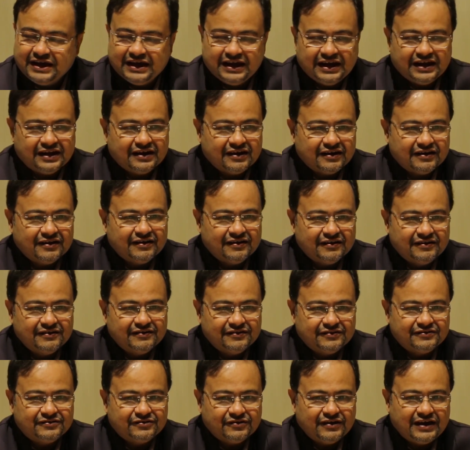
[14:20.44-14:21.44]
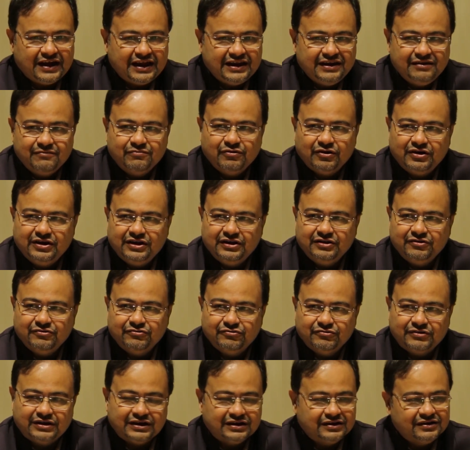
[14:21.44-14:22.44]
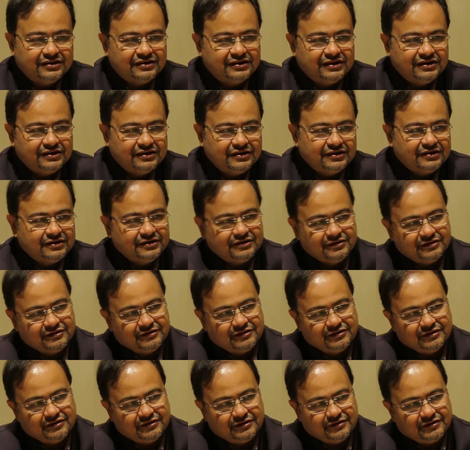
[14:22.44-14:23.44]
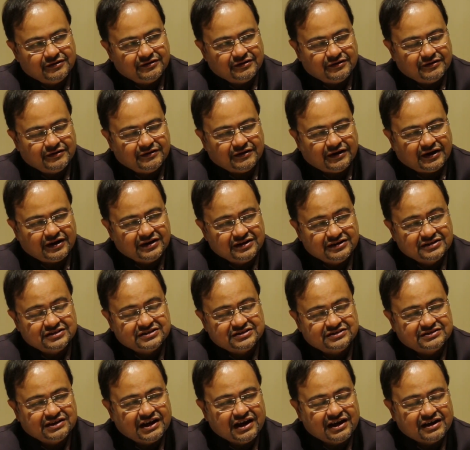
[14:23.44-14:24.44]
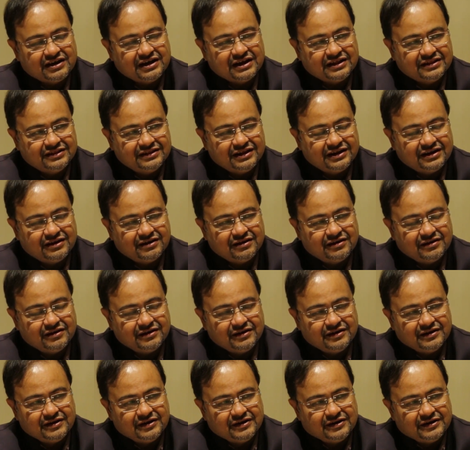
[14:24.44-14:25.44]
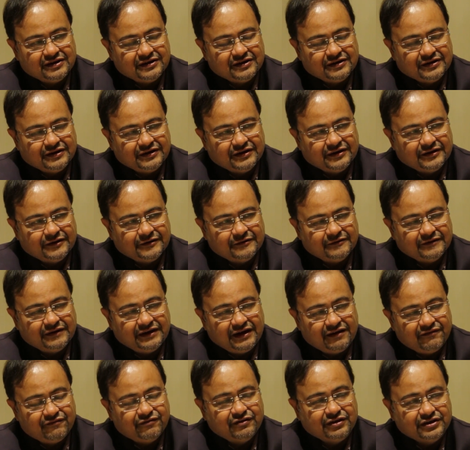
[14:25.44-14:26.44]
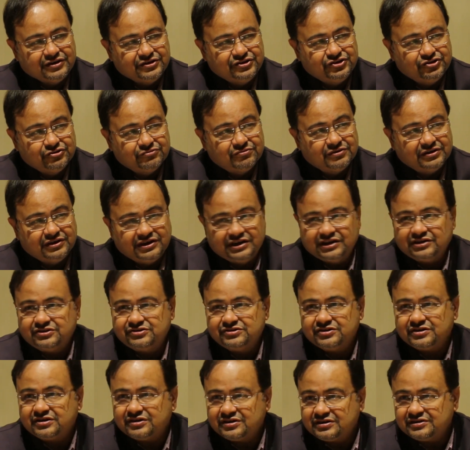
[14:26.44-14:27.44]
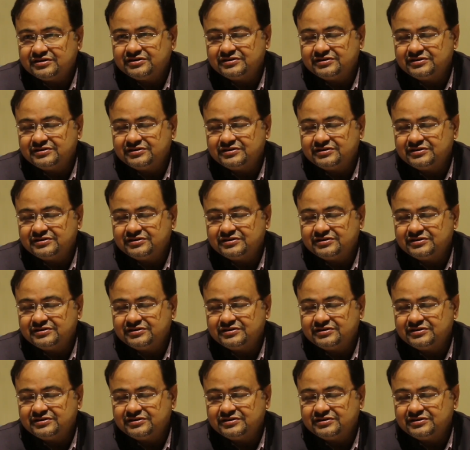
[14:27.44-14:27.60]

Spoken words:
And so anybody who can understand and then leverage human nature